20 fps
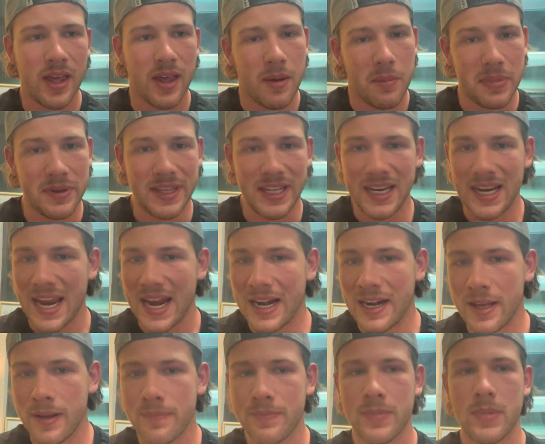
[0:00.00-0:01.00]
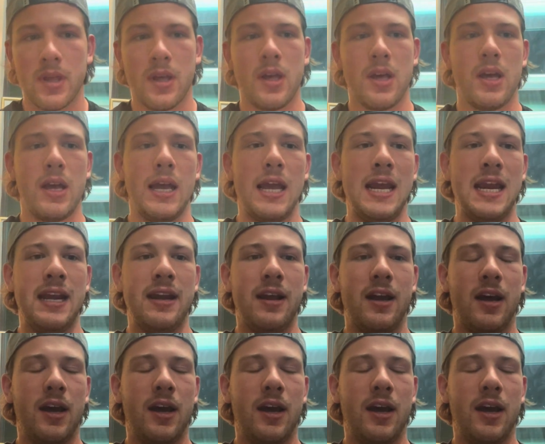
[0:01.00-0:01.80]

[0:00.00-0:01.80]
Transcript: but didn't hate it. And